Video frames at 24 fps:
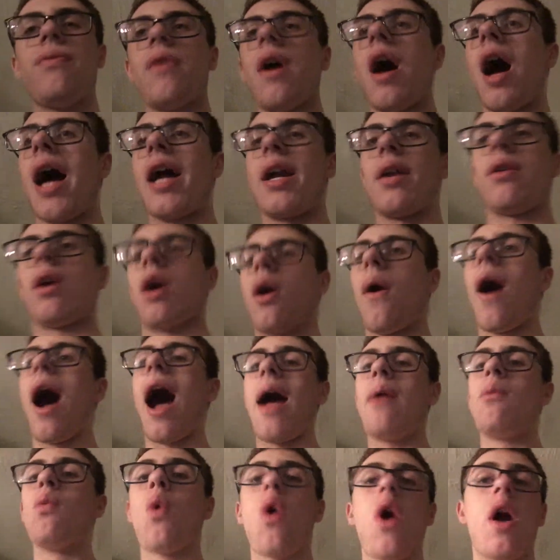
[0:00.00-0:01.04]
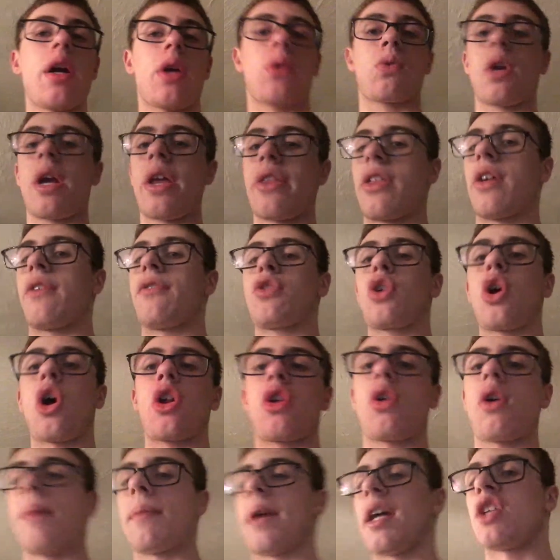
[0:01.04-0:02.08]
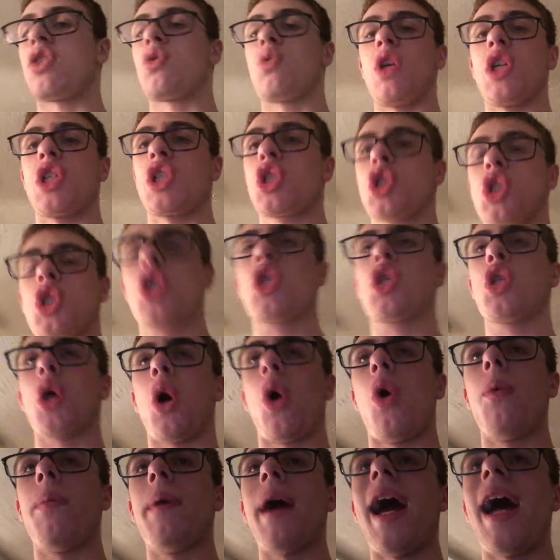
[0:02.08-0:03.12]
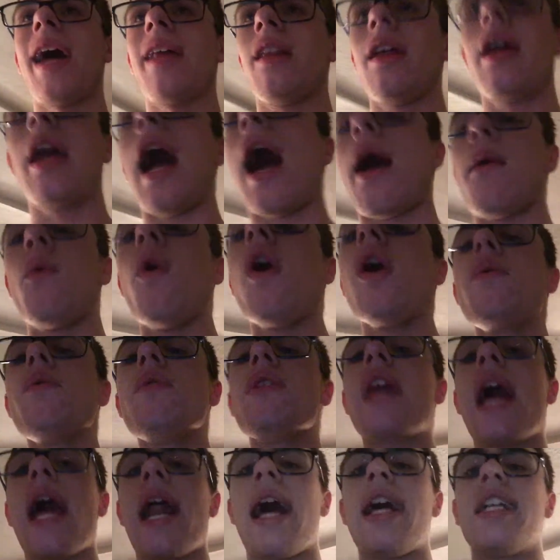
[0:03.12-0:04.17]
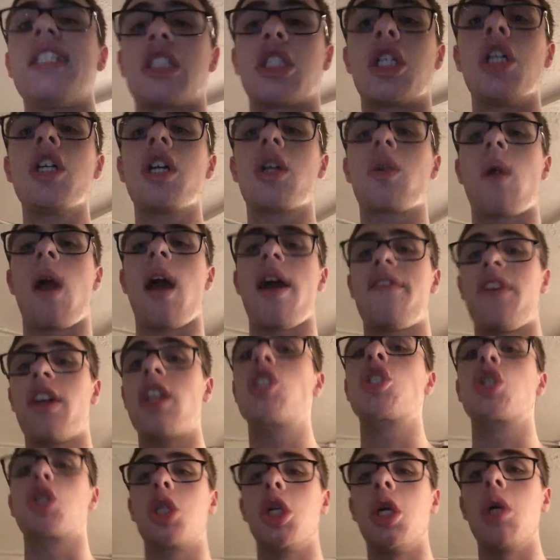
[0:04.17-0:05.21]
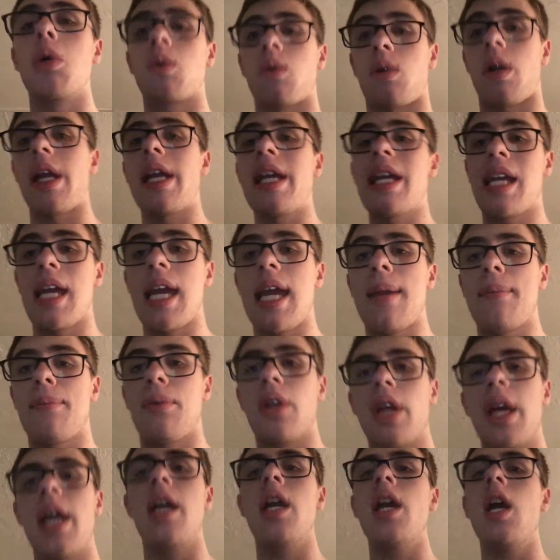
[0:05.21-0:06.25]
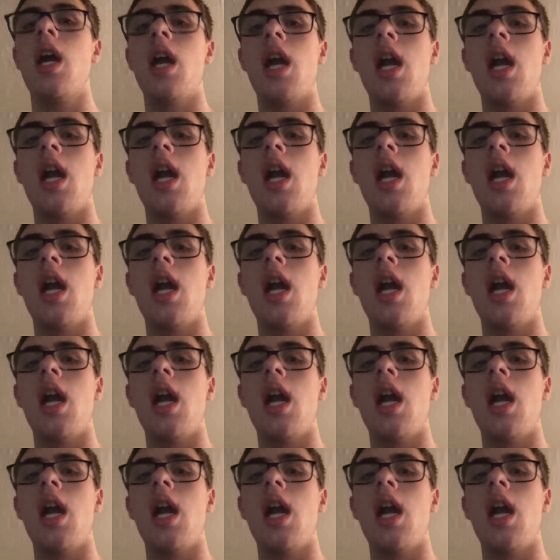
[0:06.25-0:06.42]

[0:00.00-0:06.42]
I don't know. I want Grand Theft Auto on my Switch so badly. I want one that has good graphics, great gameplay.